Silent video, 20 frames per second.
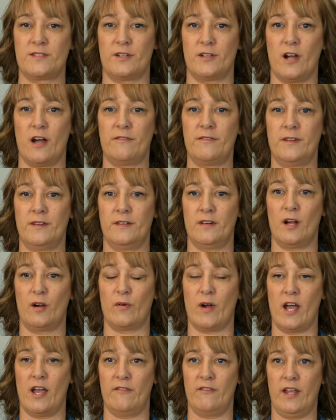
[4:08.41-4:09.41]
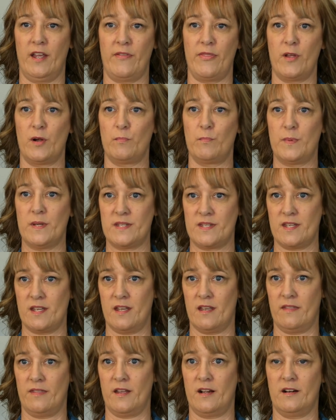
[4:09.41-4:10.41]
are often arriving and they're busy
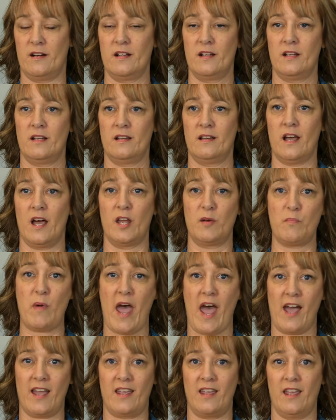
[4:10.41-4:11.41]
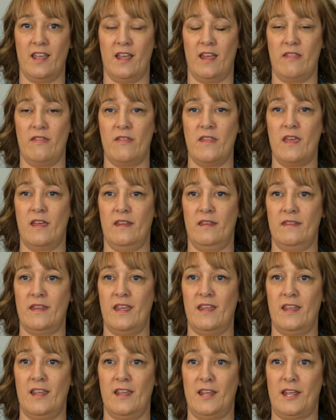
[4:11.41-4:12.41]
and they're unpacking, and
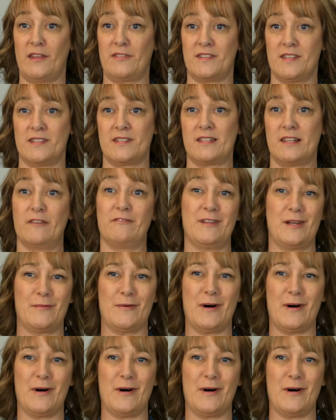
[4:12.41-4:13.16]
they get this lovely